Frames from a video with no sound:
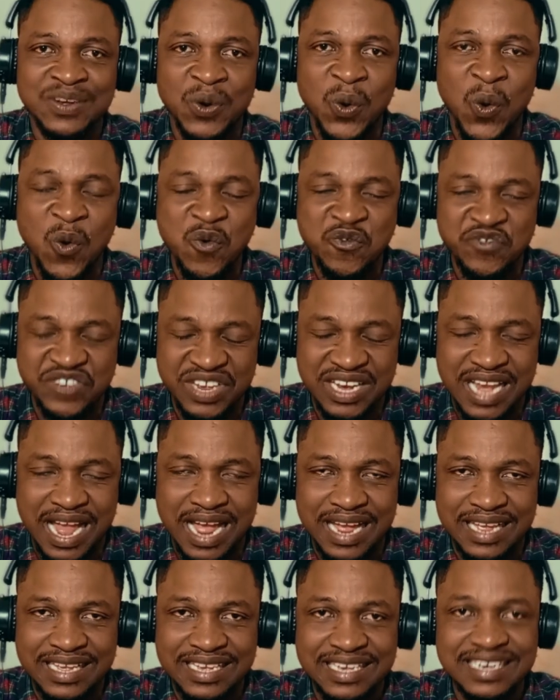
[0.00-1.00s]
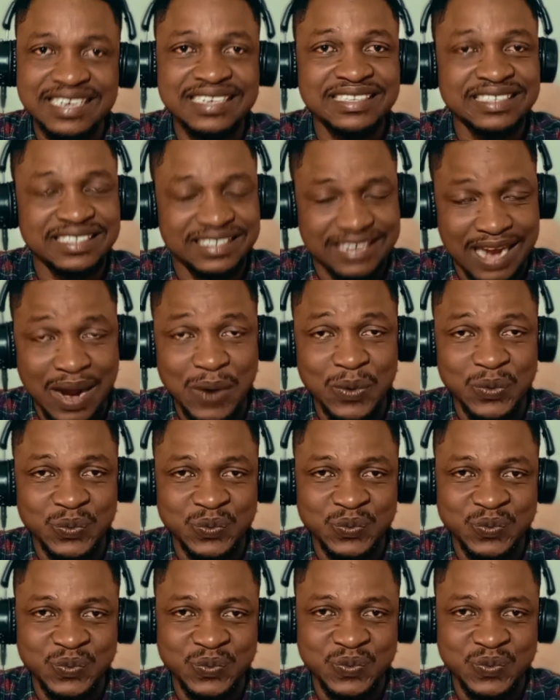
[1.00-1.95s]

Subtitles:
is the whole filler in town.